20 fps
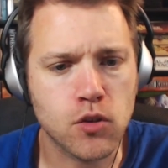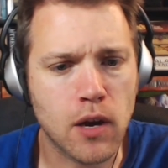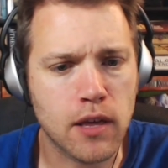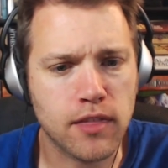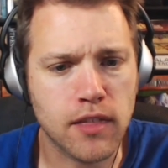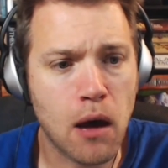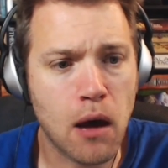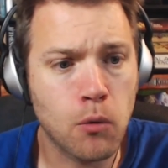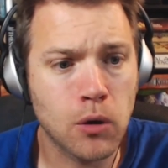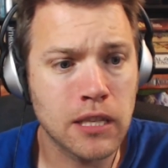And
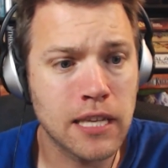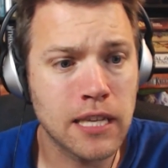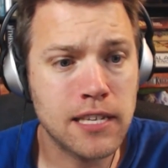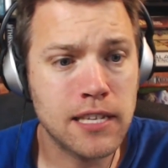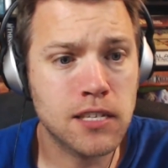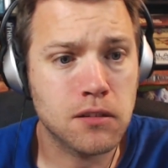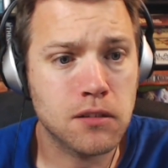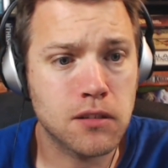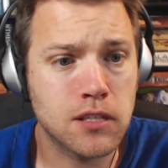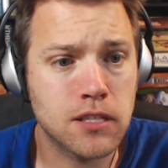so I thought,
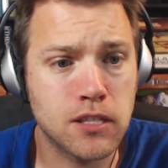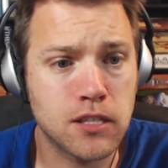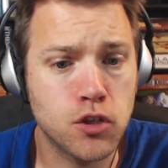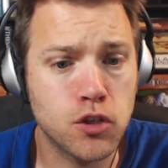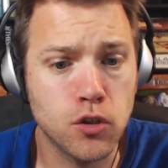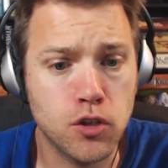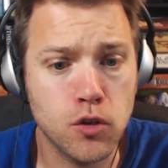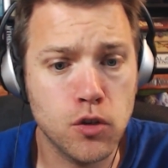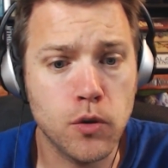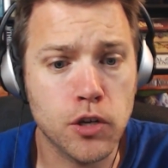well, let's
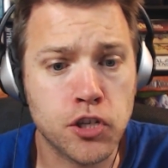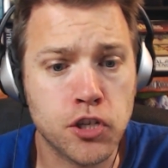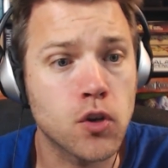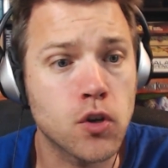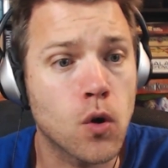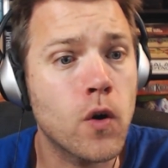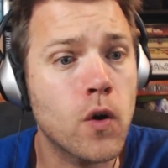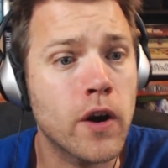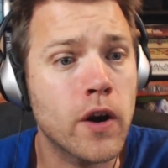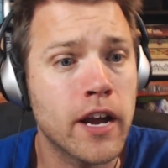to do
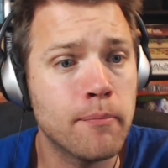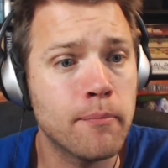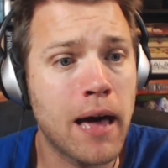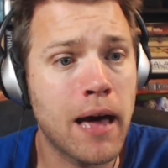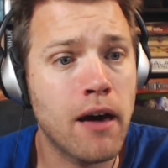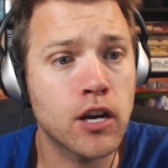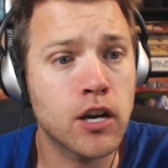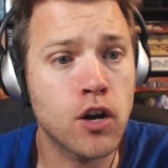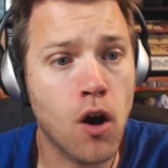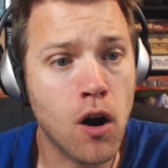a story
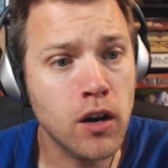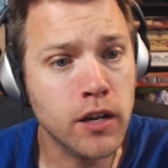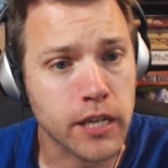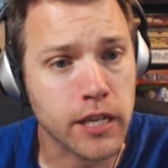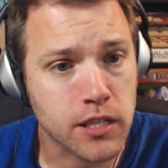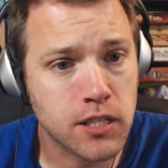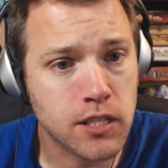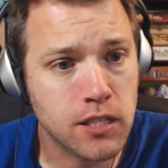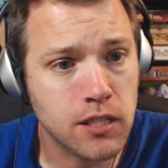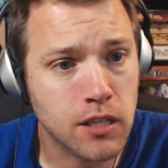about an
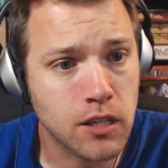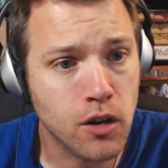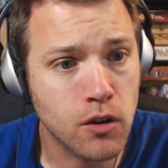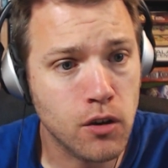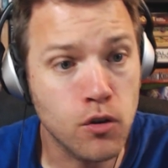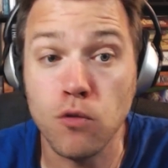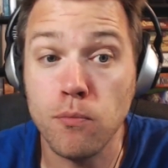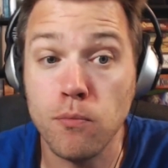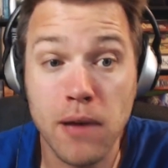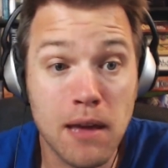artist,
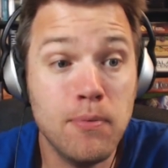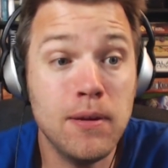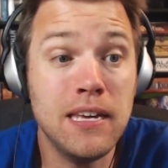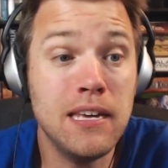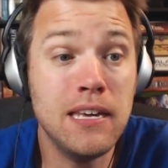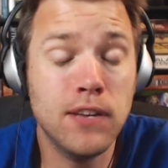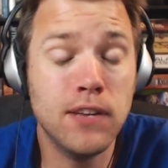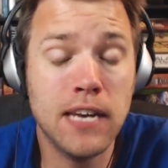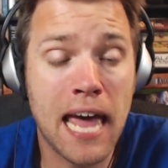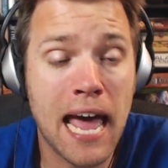you know, who
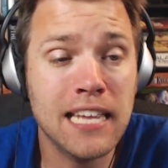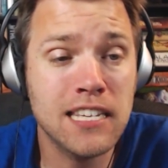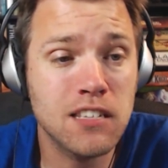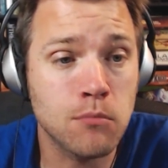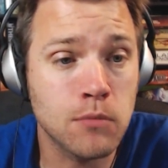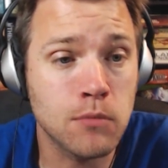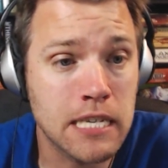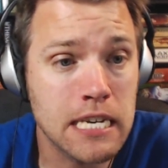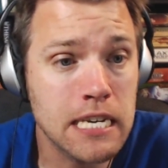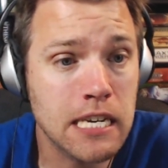maybe even
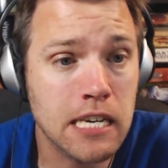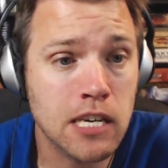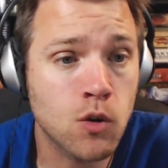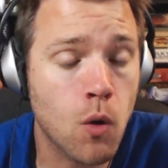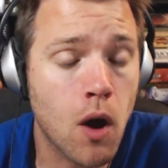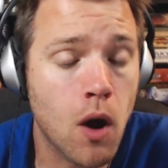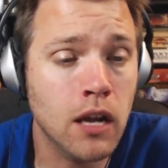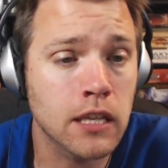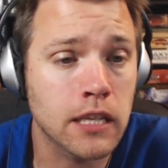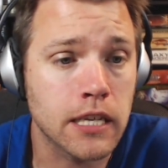had some
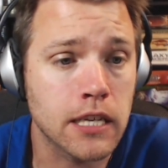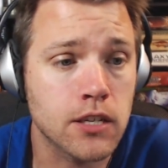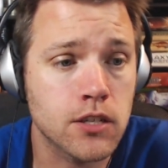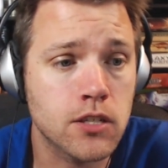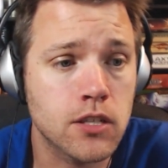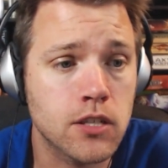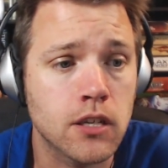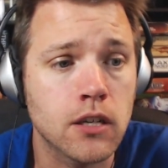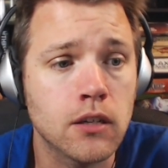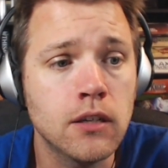geeky
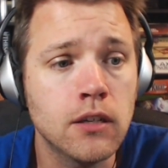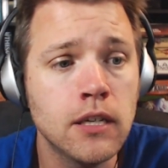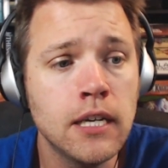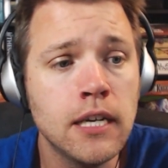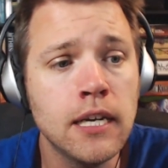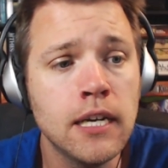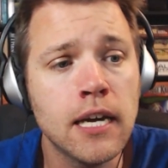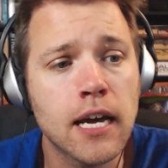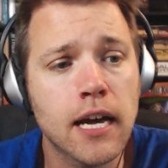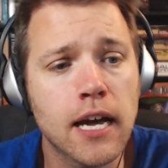qualities, you know.
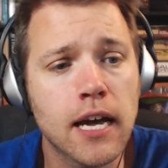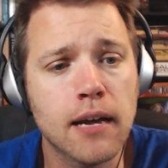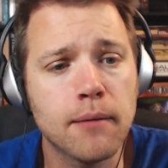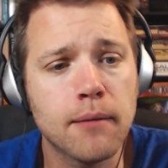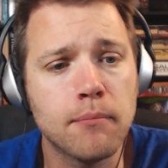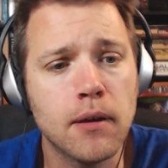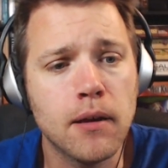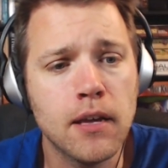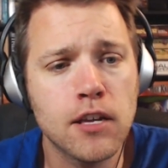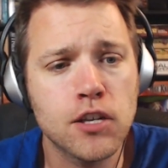
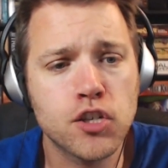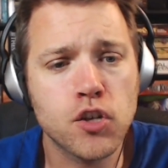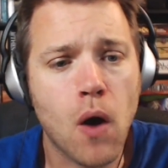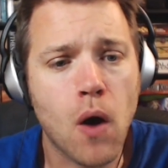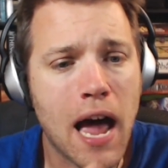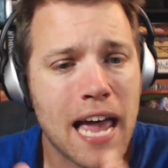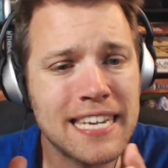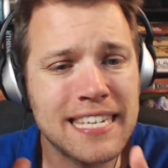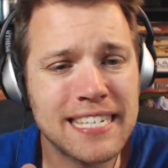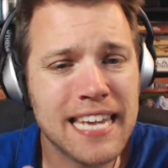
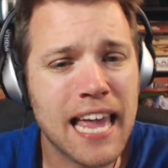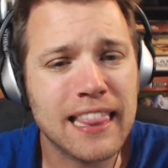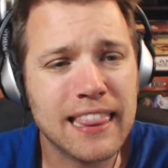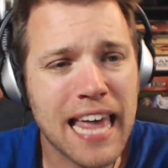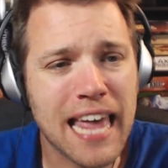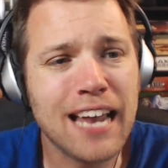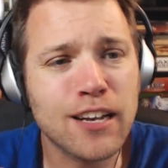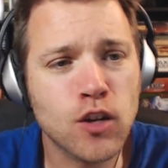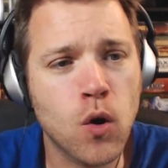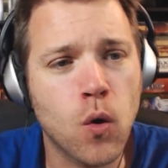So I
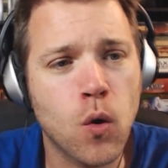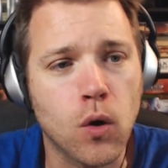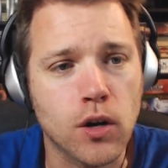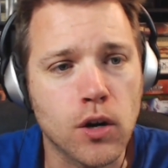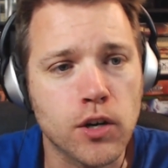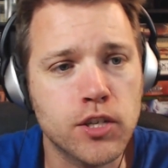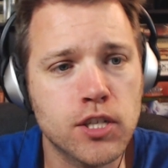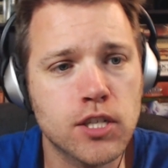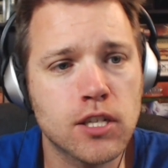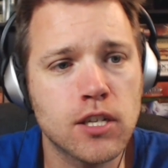set that
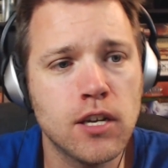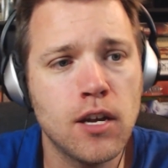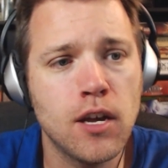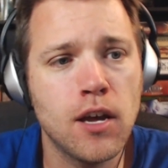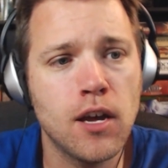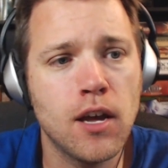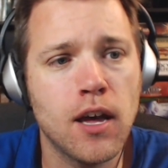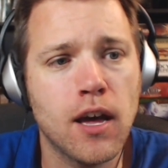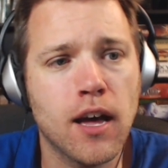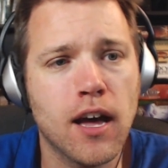course,
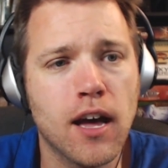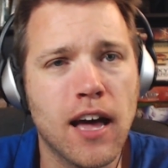